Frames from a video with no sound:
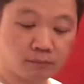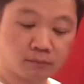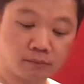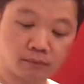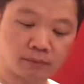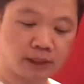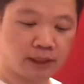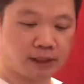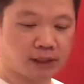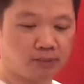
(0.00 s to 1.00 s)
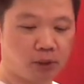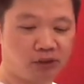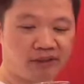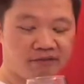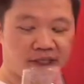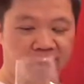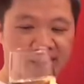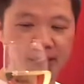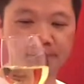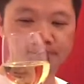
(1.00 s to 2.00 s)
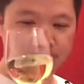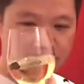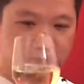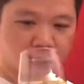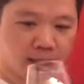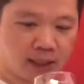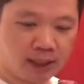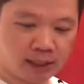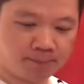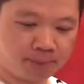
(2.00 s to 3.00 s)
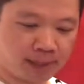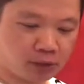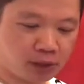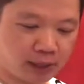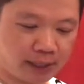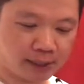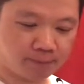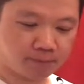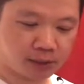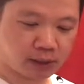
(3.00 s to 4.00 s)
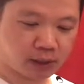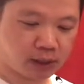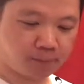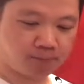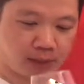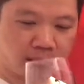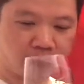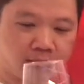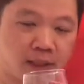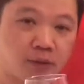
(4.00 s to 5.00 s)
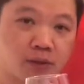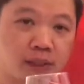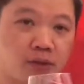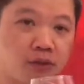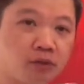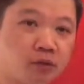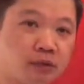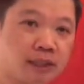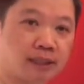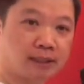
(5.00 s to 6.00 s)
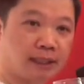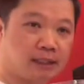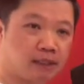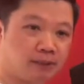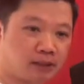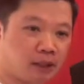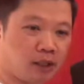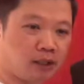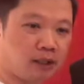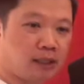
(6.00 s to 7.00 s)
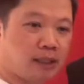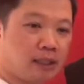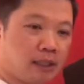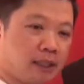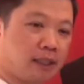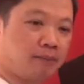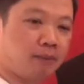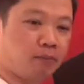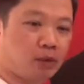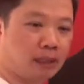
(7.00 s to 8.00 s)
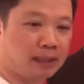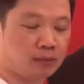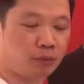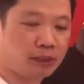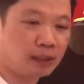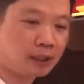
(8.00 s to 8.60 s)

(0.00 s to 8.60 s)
Mm, it's smooth and velvety. Um, I actually like it. So, and I will tell you the, the taste of it on uh, a little bit more as we uh,